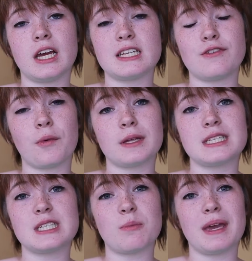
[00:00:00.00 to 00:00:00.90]
If you
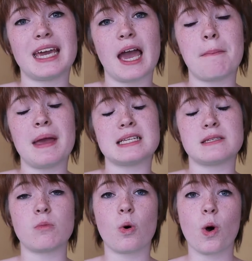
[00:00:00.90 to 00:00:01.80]
wanted to make it a
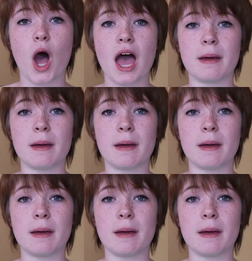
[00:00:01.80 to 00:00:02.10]
bit more